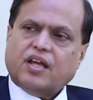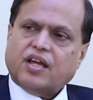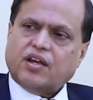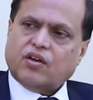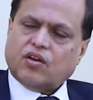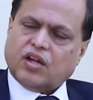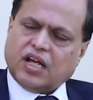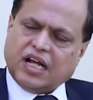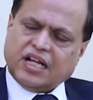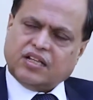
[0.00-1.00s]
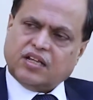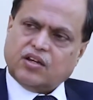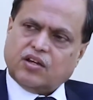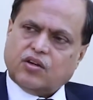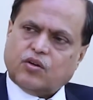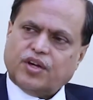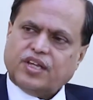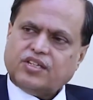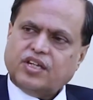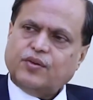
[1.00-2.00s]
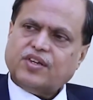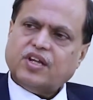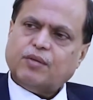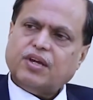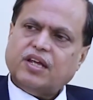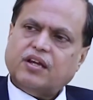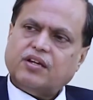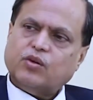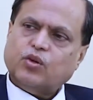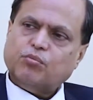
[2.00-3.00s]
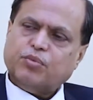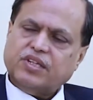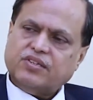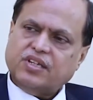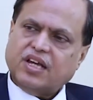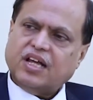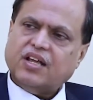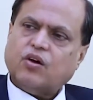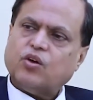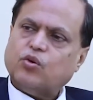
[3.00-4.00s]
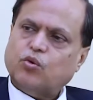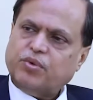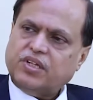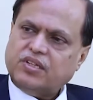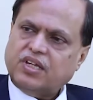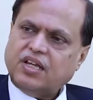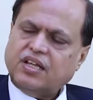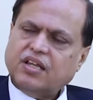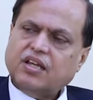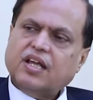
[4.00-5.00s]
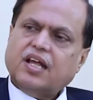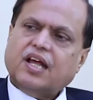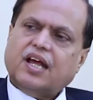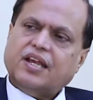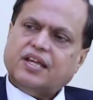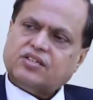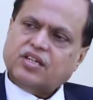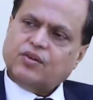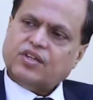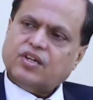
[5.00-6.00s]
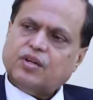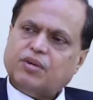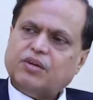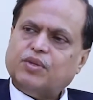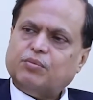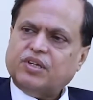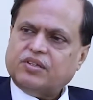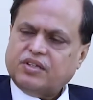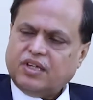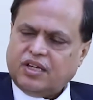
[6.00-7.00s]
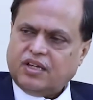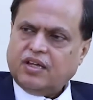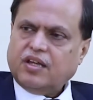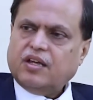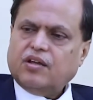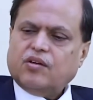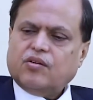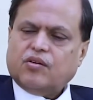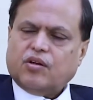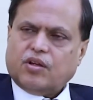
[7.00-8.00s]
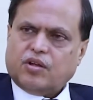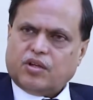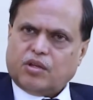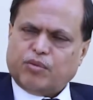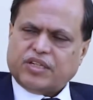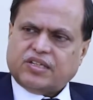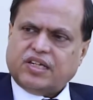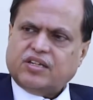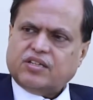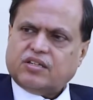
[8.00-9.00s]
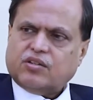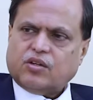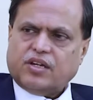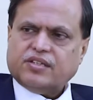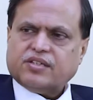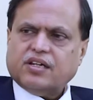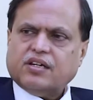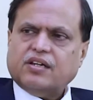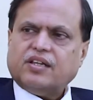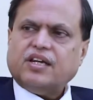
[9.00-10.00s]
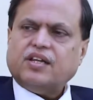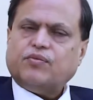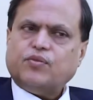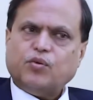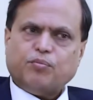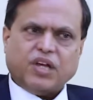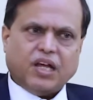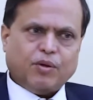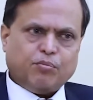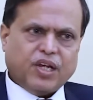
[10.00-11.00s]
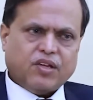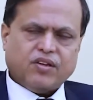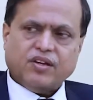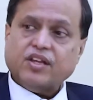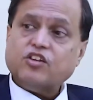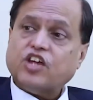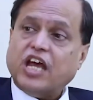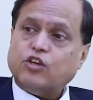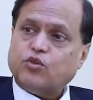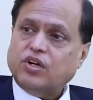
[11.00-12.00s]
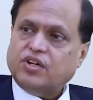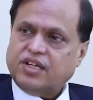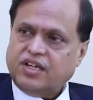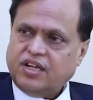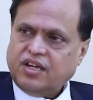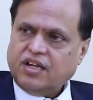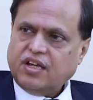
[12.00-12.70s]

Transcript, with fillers: in either non-S T elevation M I undergoing P C I or no P C I, and S T elevation M I with P C I. The message is crystal clear that if you have a patient in casualty